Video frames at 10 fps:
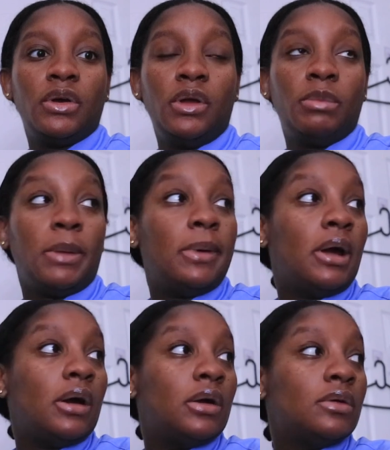in my
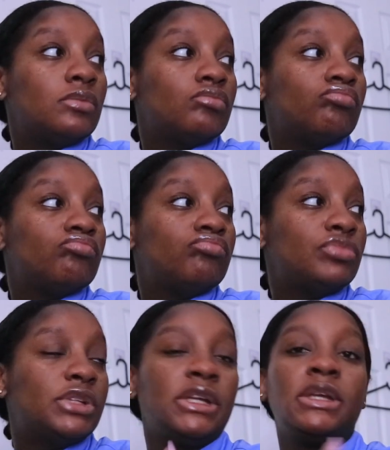bag
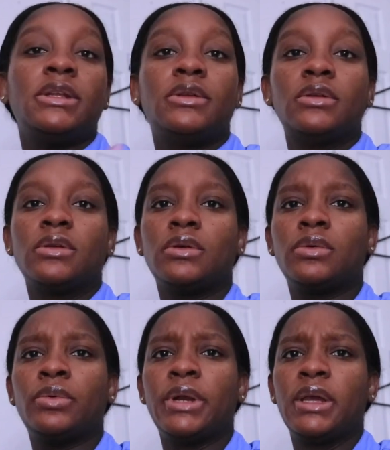to eat
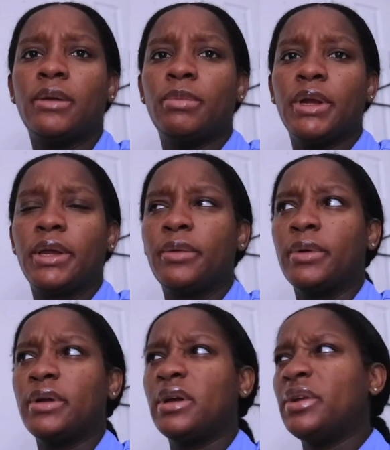when I get break at
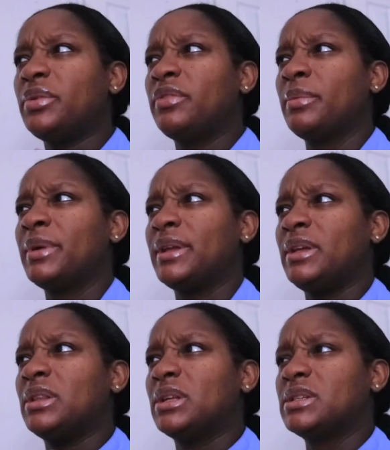work. I don't know if I'm going to
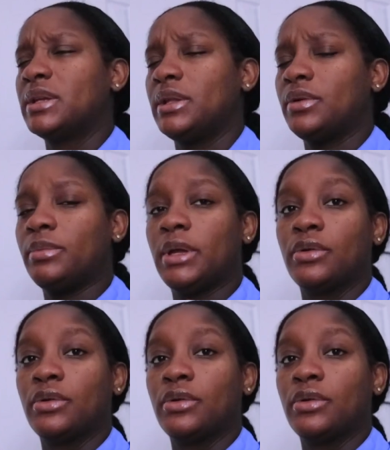eat that tonight though, but I